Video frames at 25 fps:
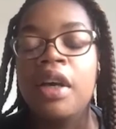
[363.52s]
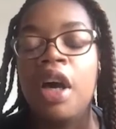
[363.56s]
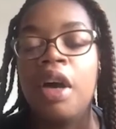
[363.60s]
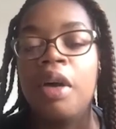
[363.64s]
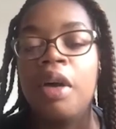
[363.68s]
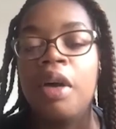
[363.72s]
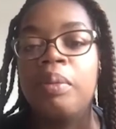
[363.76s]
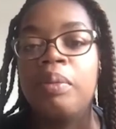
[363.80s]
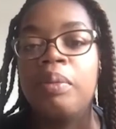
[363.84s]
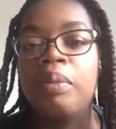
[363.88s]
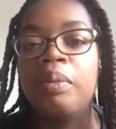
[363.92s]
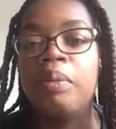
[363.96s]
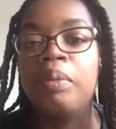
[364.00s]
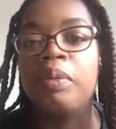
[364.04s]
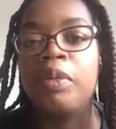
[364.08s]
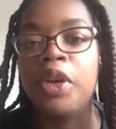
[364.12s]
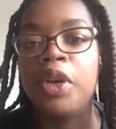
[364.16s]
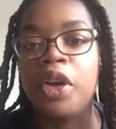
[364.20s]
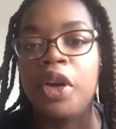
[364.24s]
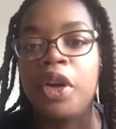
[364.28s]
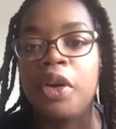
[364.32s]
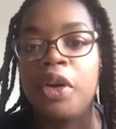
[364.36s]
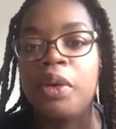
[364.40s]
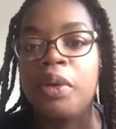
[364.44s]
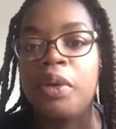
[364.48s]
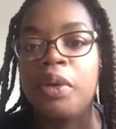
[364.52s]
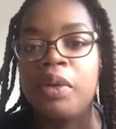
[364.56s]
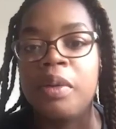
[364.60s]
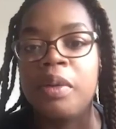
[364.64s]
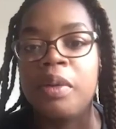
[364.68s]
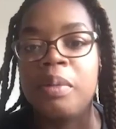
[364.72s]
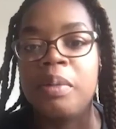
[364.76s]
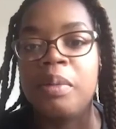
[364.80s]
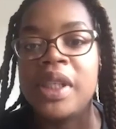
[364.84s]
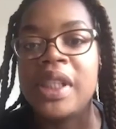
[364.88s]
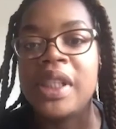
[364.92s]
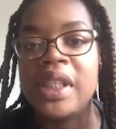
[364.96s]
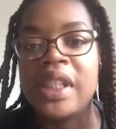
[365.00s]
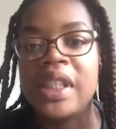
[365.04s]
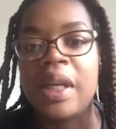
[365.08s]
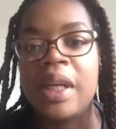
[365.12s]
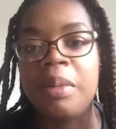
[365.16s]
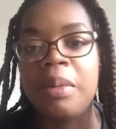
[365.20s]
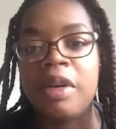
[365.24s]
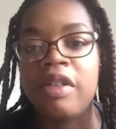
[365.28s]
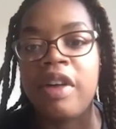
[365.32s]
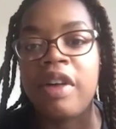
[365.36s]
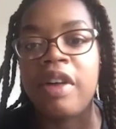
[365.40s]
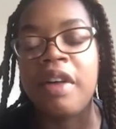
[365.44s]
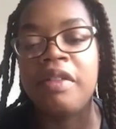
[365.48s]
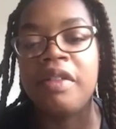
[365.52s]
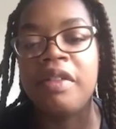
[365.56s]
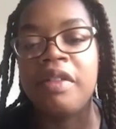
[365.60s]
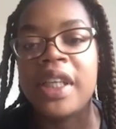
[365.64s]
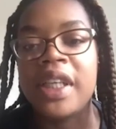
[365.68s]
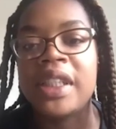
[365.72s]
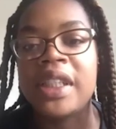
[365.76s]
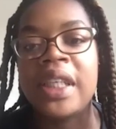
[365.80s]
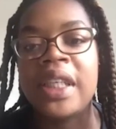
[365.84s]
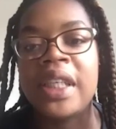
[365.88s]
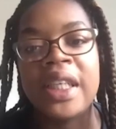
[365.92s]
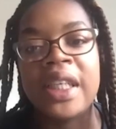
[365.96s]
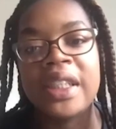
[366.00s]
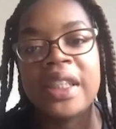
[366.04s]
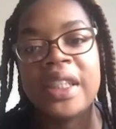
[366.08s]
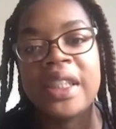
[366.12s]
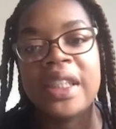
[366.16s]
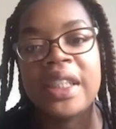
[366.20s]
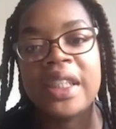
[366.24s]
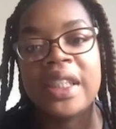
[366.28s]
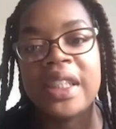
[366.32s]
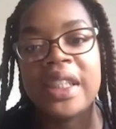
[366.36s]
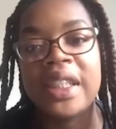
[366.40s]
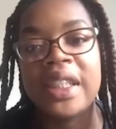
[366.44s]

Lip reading: the missing demographics into this